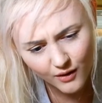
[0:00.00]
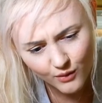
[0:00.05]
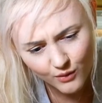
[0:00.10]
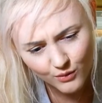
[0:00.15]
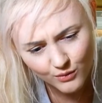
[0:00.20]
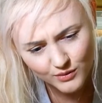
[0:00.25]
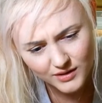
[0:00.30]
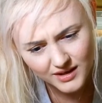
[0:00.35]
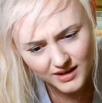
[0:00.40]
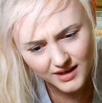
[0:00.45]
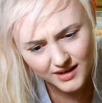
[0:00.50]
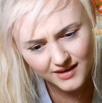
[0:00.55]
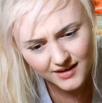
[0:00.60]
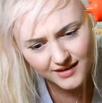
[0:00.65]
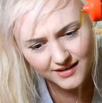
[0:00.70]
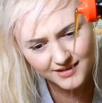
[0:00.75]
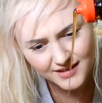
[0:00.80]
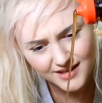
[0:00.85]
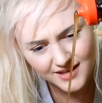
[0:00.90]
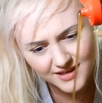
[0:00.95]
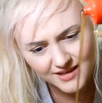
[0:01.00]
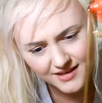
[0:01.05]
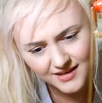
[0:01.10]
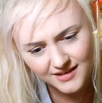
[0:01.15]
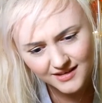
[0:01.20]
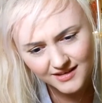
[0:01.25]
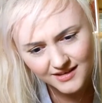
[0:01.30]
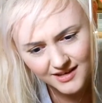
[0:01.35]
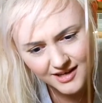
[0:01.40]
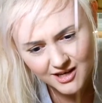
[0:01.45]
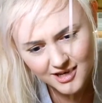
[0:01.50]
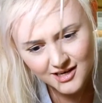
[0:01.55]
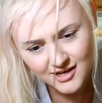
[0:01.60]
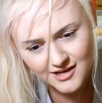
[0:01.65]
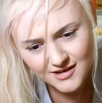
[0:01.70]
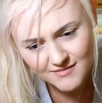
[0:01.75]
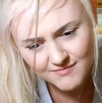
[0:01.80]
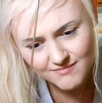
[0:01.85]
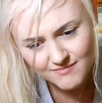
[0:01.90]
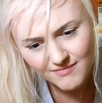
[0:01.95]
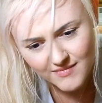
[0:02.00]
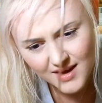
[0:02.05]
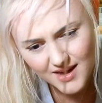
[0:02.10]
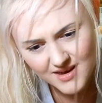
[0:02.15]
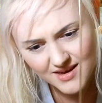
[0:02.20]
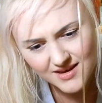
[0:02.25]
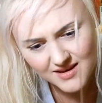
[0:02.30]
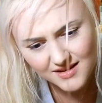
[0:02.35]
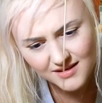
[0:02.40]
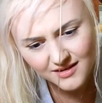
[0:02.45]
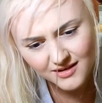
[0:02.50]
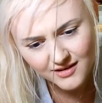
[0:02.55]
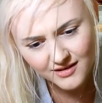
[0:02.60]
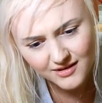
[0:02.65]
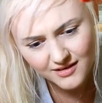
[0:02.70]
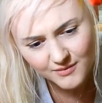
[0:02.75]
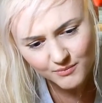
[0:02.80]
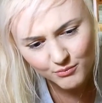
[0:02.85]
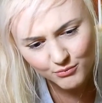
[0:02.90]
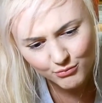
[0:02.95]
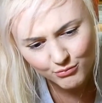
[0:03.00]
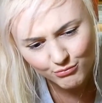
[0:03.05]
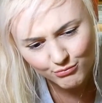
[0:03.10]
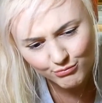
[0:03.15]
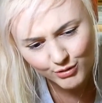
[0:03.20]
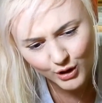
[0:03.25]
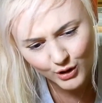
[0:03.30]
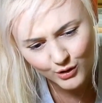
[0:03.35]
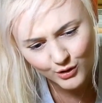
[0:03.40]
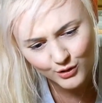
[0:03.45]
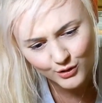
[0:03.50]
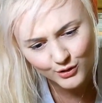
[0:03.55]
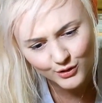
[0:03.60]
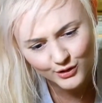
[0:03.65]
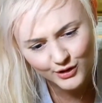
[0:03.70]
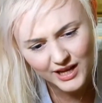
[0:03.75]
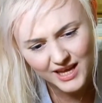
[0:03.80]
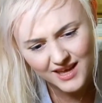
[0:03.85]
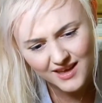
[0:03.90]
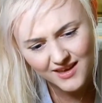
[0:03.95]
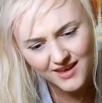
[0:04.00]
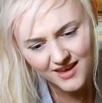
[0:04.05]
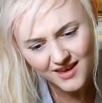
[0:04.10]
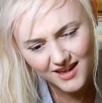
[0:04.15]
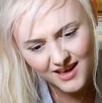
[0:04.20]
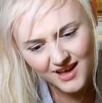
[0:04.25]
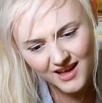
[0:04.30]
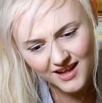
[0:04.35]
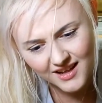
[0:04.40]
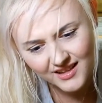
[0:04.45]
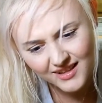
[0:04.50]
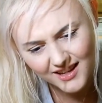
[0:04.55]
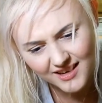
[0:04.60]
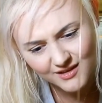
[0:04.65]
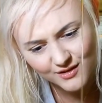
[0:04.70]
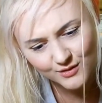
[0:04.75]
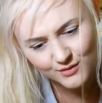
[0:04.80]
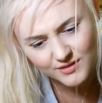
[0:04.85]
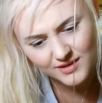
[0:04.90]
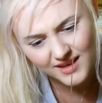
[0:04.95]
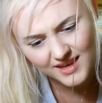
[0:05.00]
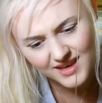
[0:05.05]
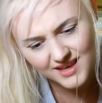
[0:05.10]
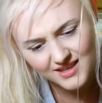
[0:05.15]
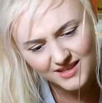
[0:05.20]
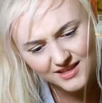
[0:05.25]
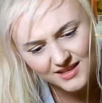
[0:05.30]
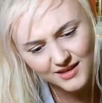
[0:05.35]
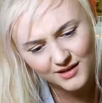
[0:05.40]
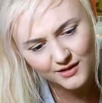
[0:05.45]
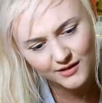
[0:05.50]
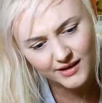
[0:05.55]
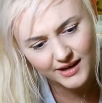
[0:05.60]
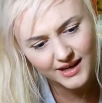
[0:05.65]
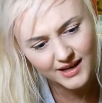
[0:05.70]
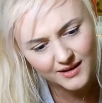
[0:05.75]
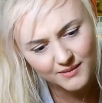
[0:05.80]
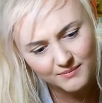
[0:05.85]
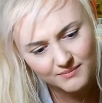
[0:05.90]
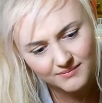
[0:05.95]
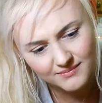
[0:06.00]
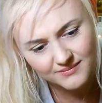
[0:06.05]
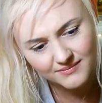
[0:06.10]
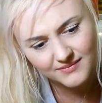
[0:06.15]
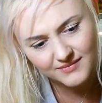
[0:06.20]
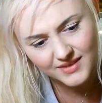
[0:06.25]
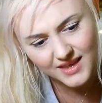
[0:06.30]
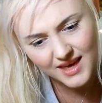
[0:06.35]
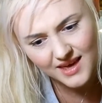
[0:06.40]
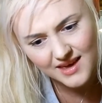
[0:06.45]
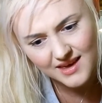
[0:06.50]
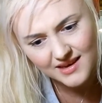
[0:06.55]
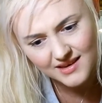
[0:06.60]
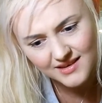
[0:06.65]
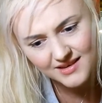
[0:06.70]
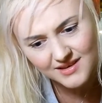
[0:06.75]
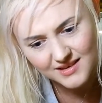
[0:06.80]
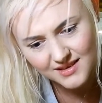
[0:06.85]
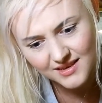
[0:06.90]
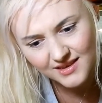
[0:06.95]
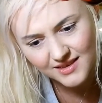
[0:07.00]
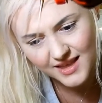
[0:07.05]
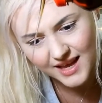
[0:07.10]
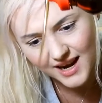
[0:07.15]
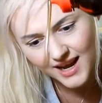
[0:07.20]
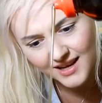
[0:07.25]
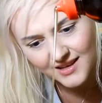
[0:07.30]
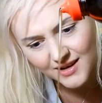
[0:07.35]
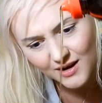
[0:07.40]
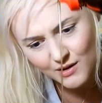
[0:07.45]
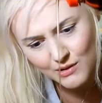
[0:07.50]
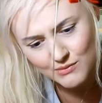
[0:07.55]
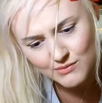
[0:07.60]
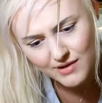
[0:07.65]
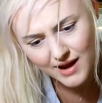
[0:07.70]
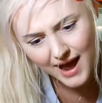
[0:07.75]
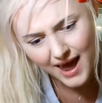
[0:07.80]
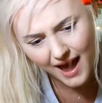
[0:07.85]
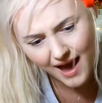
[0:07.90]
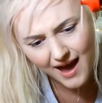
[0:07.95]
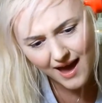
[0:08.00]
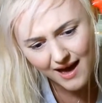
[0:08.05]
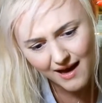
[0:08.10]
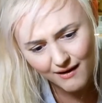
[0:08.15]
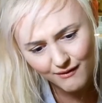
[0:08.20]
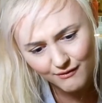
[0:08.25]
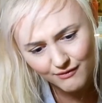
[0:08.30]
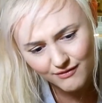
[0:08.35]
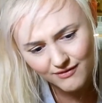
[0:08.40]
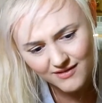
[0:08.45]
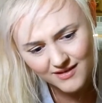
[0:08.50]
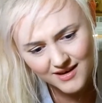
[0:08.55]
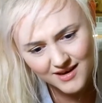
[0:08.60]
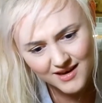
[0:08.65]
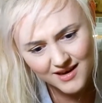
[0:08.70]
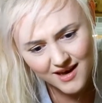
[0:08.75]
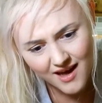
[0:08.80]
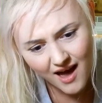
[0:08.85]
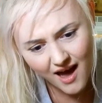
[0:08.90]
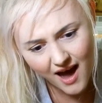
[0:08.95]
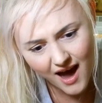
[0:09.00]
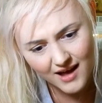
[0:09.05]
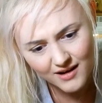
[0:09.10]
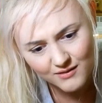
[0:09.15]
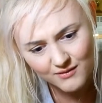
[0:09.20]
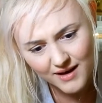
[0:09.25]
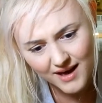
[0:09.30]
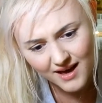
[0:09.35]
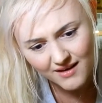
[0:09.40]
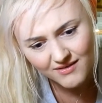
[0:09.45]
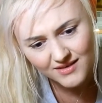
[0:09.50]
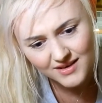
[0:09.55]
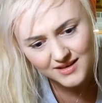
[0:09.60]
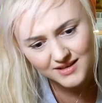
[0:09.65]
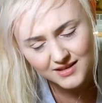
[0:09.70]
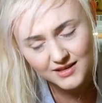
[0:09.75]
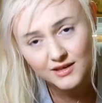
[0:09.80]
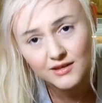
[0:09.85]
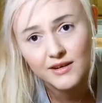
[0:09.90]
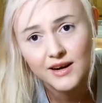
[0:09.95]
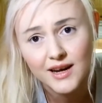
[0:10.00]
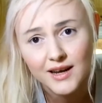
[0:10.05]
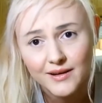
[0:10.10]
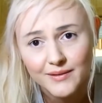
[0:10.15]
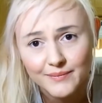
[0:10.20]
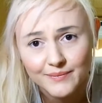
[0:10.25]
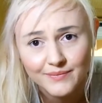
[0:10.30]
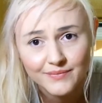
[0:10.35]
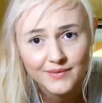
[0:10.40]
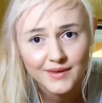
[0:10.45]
Oh yeah, Dean. Make it pretty, like those Instagram things that I don't have. I don't have Instagram.